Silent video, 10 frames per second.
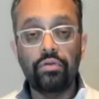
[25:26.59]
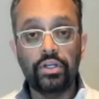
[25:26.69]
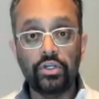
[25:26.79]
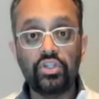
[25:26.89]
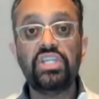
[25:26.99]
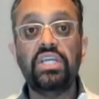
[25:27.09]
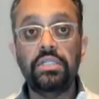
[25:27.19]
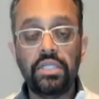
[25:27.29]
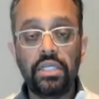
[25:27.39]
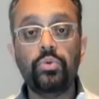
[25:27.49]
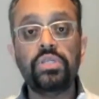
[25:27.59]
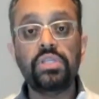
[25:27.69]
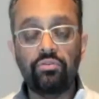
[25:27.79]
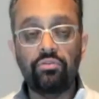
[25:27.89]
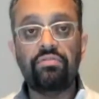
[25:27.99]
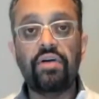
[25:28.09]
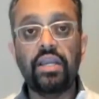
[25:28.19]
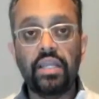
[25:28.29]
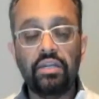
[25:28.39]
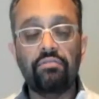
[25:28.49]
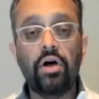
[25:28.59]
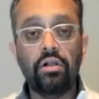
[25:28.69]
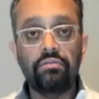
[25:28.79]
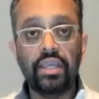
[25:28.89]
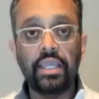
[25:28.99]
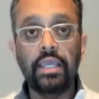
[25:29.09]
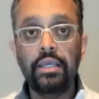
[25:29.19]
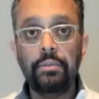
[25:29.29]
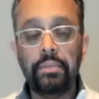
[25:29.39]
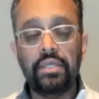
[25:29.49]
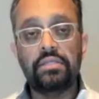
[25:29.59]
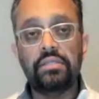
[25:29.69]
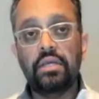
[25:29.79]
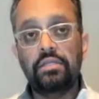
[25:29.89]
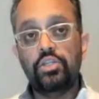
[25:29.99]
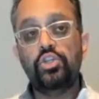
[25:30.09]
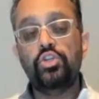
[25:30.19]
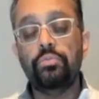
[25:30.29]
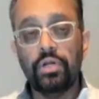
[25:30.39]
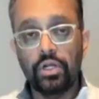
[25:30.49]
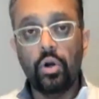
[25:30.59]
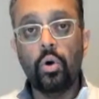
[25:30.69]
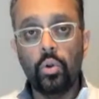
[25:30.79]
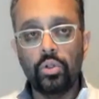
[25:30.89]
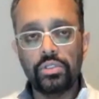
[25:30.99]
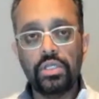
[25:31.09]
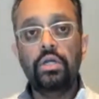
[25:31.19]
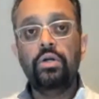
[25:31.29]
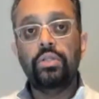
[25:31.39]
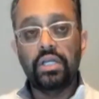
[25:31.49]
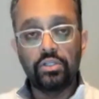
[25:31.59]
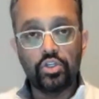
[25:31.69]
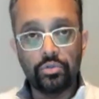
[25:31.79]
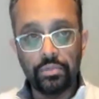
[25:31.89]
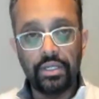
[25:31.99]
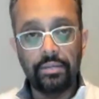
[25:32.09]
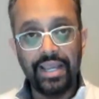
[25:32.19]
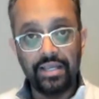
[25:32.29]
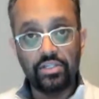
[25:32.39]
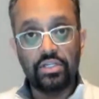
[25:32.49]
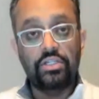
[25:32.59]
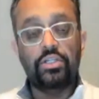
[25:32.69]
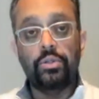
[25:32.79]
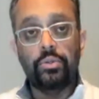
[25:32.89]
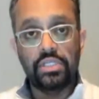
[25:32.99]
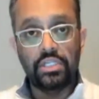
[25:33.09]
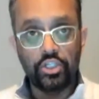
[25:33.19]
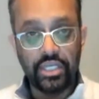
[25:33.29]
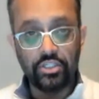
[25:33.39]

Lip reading: You're just continuously refining and evolving because the consumer goals, the consumer demands are continuously changing.